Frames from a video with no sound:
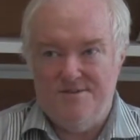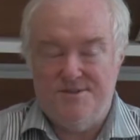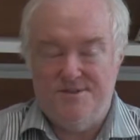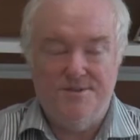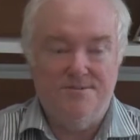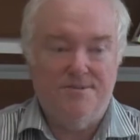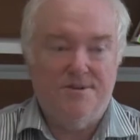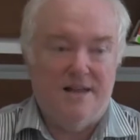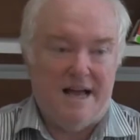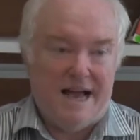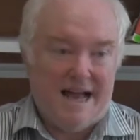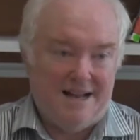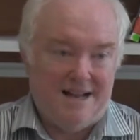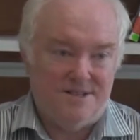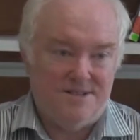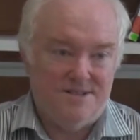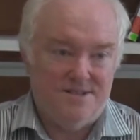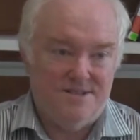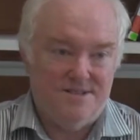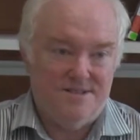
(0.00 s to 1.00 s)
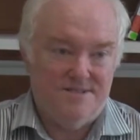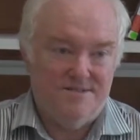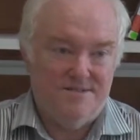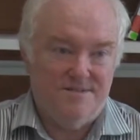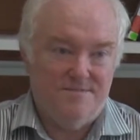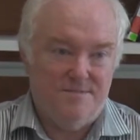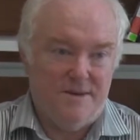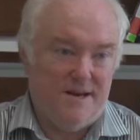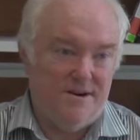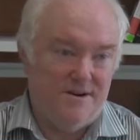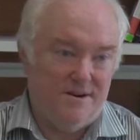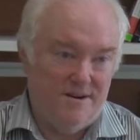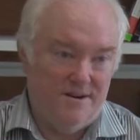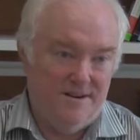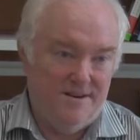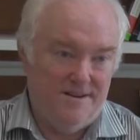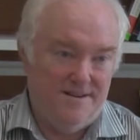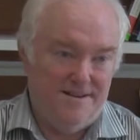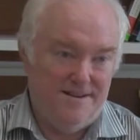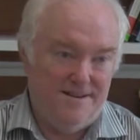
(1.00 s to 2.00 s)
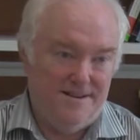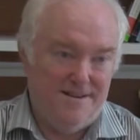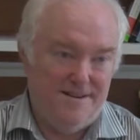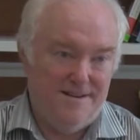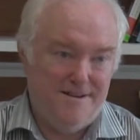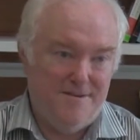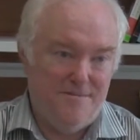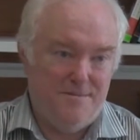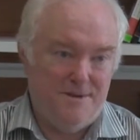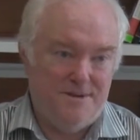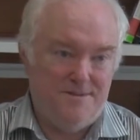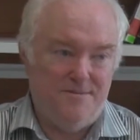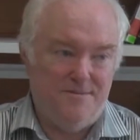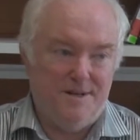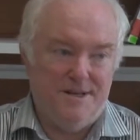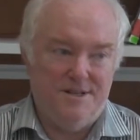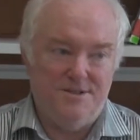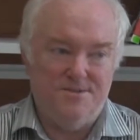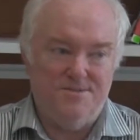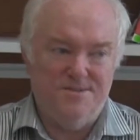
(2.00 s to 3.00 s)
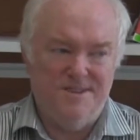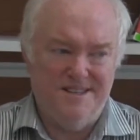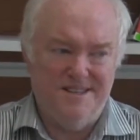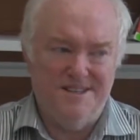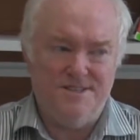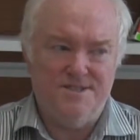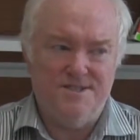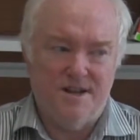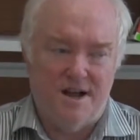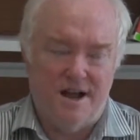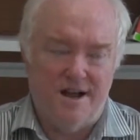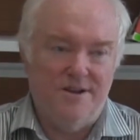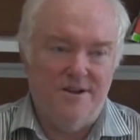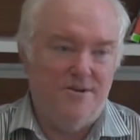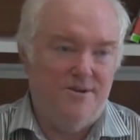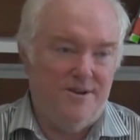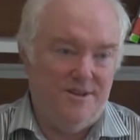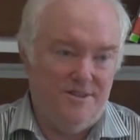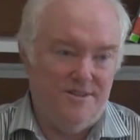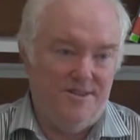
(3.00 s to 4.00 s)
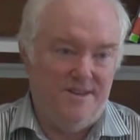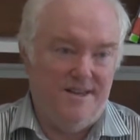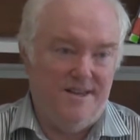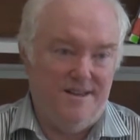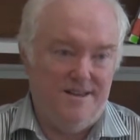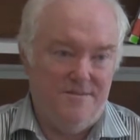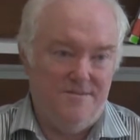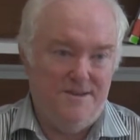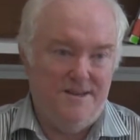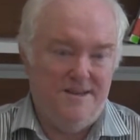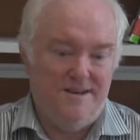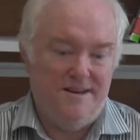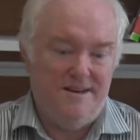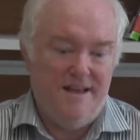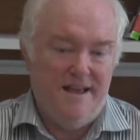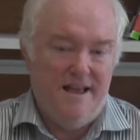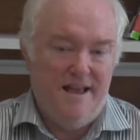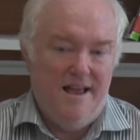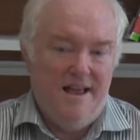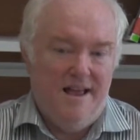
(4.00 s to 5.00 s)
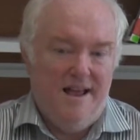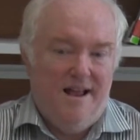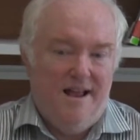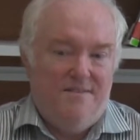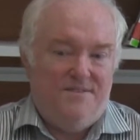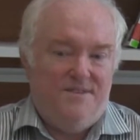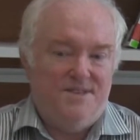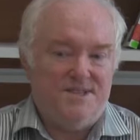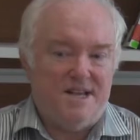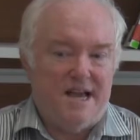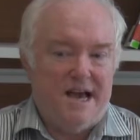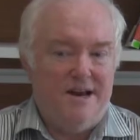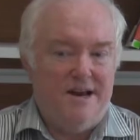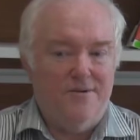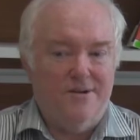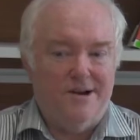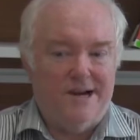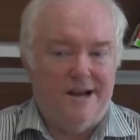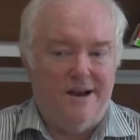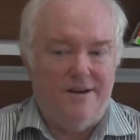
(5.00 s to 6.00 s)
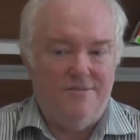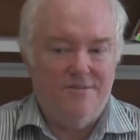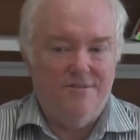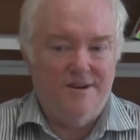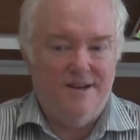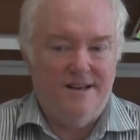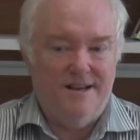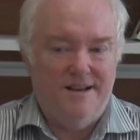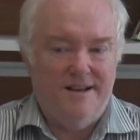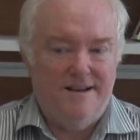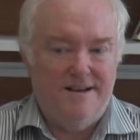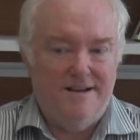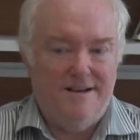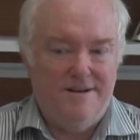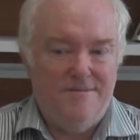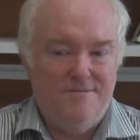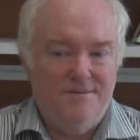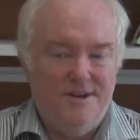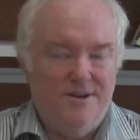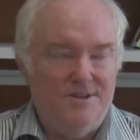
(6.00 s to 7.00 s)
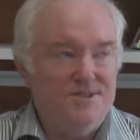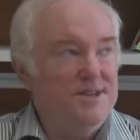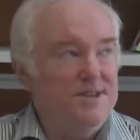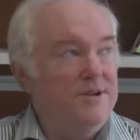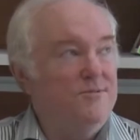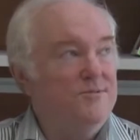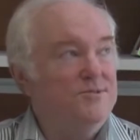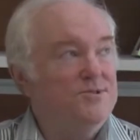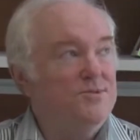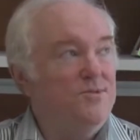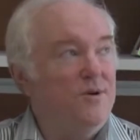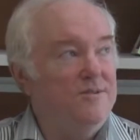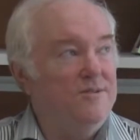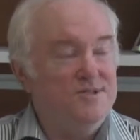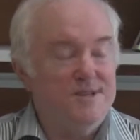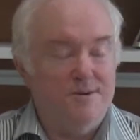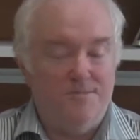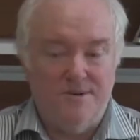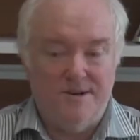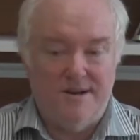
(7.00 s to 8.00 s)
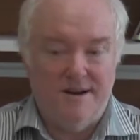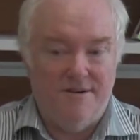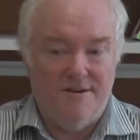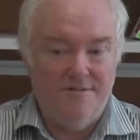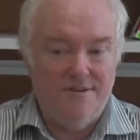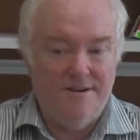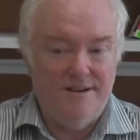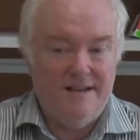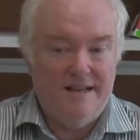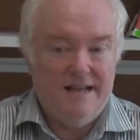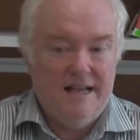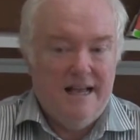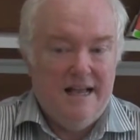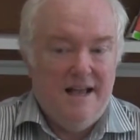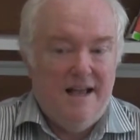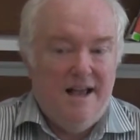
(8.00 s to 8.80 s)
relax better. But it's an ongoing thing. I mean, this kind of recovery, you know, it's like with 12-step recovery,